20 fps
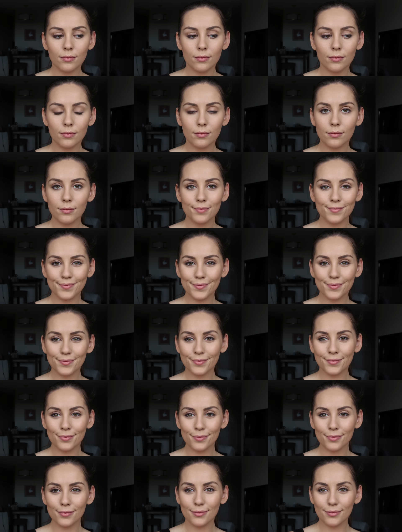
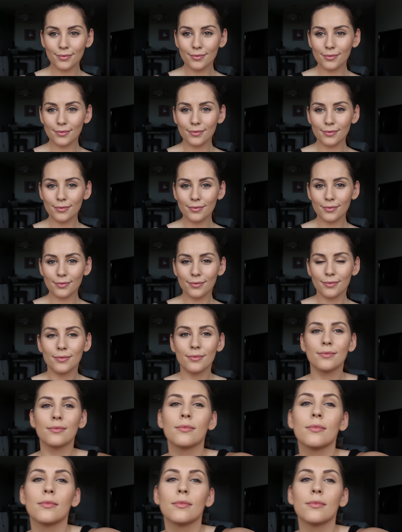Nothing is said.